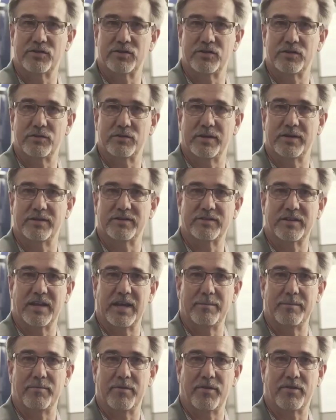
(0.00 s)
to
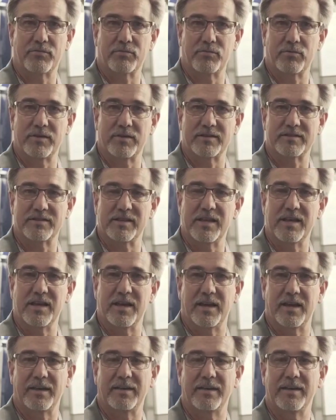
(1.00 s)
escape through this
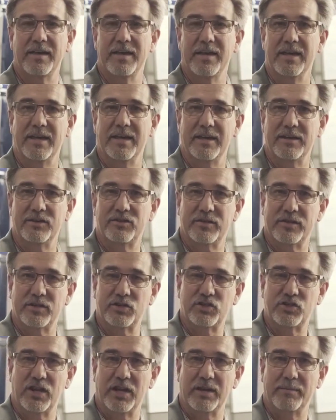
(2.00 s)
line into the
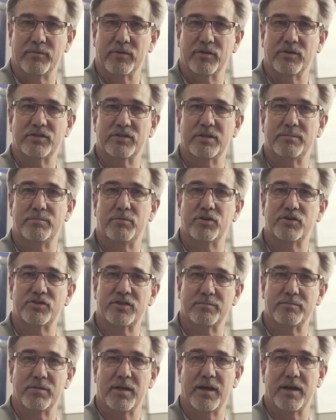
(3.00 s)
chamber to push
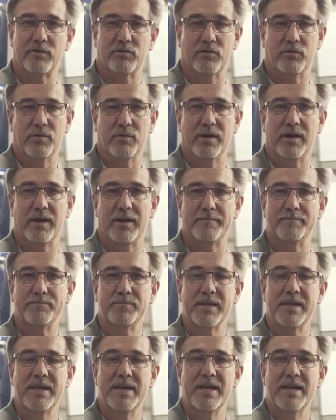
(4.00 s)
the bladder away.
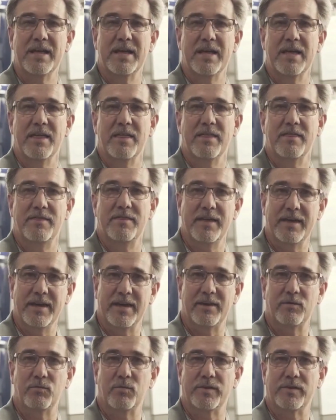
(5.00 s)

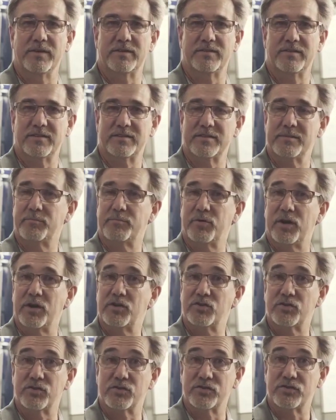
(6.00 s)
Then when the system
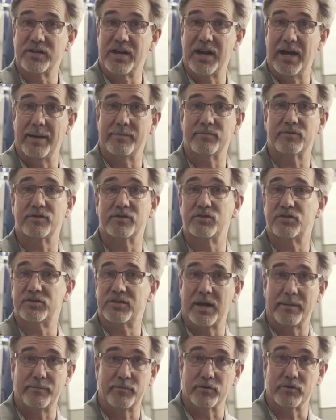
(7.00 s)
pressure stops, you
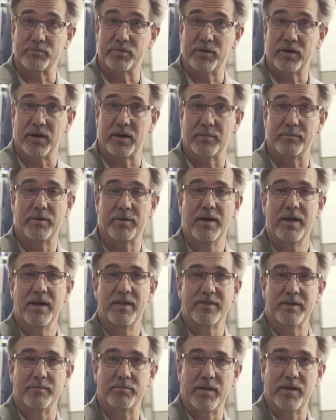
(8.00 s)
stop your pump,
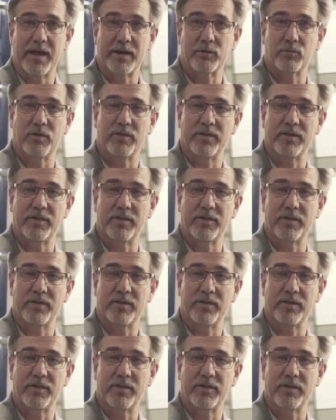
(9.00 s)
the bladder will